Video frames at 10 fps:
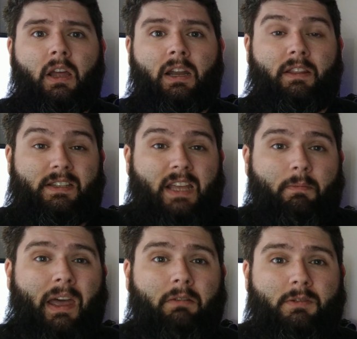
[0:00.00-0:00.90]
Now the
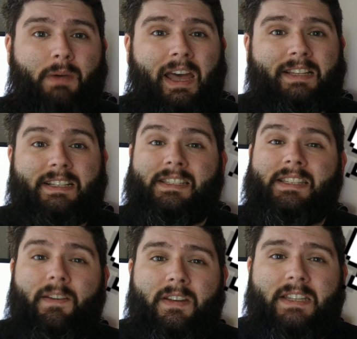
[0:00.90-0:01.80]
Stamp Act was passed in
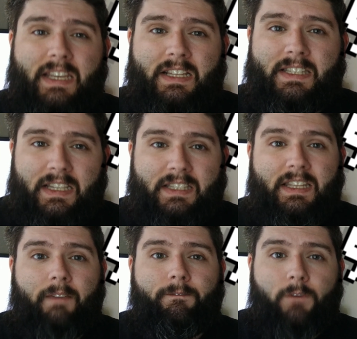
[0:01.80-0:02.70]

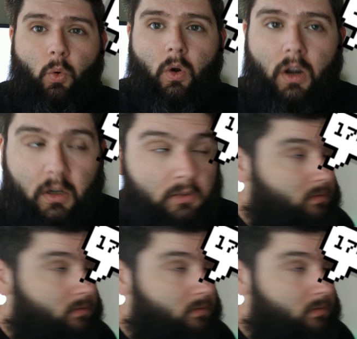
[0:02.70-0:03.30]
1764.